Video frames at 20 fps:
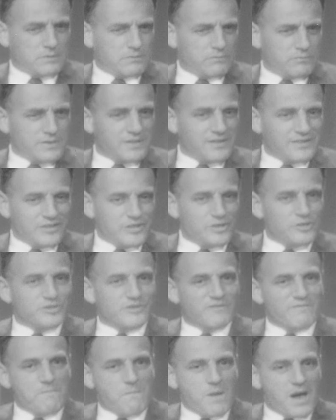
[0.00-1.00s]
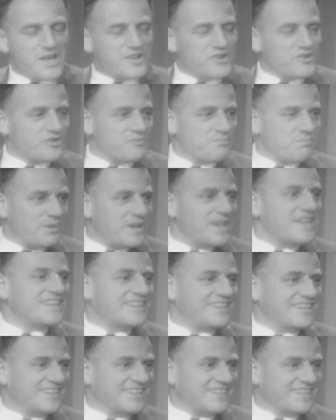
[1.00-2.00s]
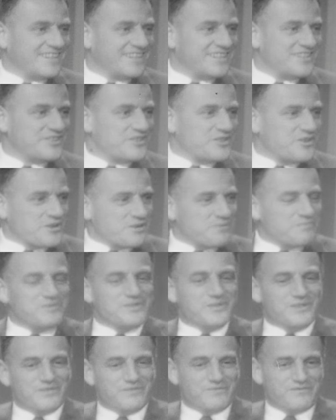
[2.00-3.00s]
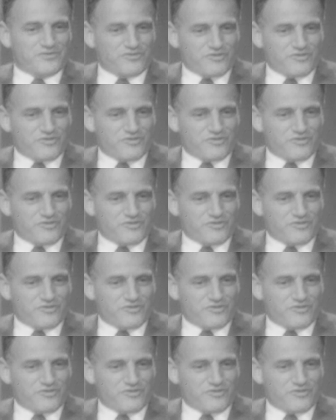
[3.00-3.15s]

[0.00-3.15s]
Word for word: really the use of modern painting in terms of